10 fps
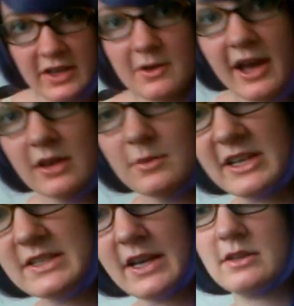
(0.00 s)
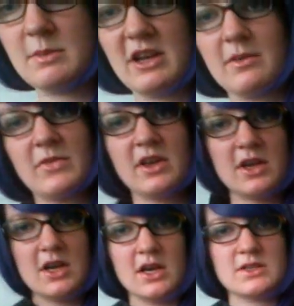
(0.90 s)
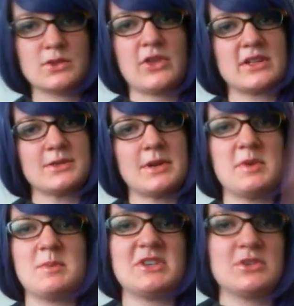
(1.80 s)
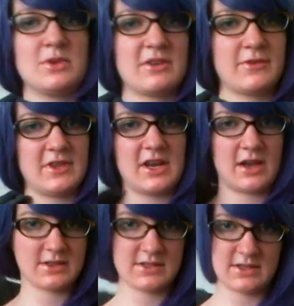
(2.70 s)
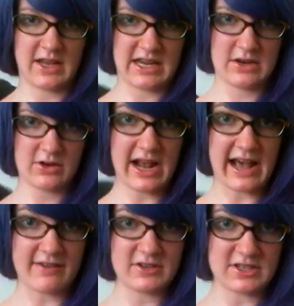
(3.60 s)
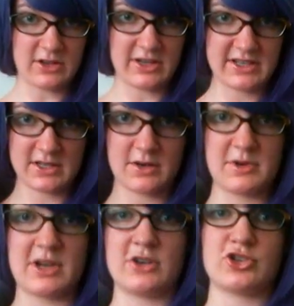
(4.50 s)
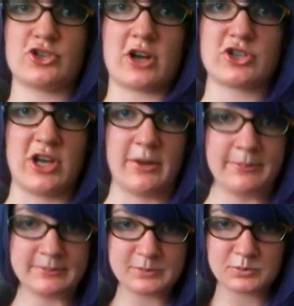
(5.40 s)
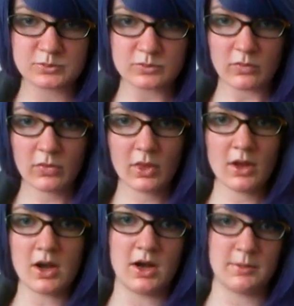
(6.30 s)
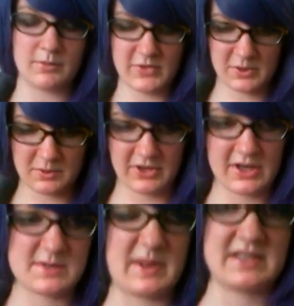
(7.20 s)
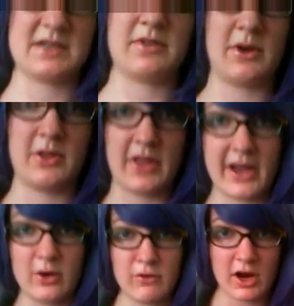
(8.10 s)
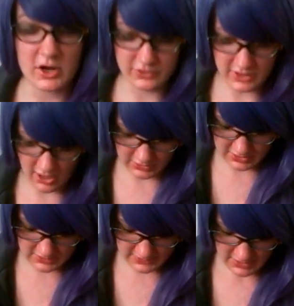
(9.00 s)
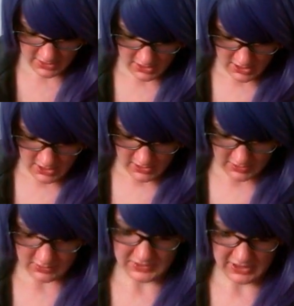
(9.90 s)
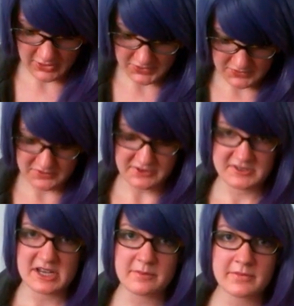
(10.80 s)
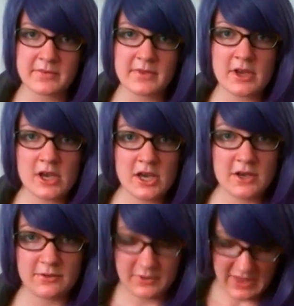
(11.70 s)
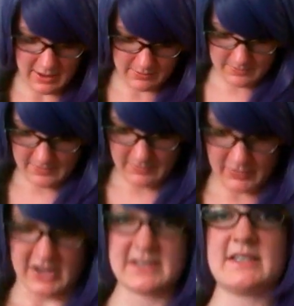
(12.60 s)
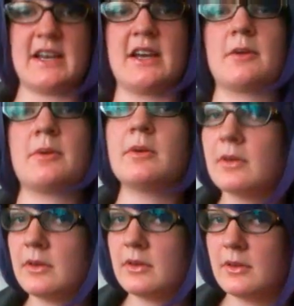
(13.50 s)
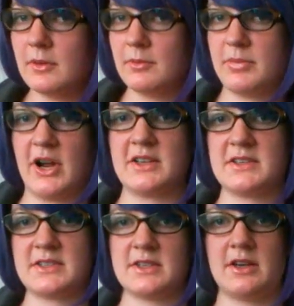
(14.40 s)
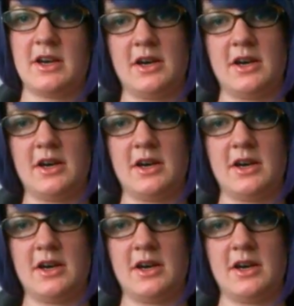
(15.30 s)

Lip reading: that you had a mastectomy. So that's what I'm going to be doing for the next year and a half until I start reconstruction. They're really expensive though. They're over $100. I think they're $150 for that prosthetic breast.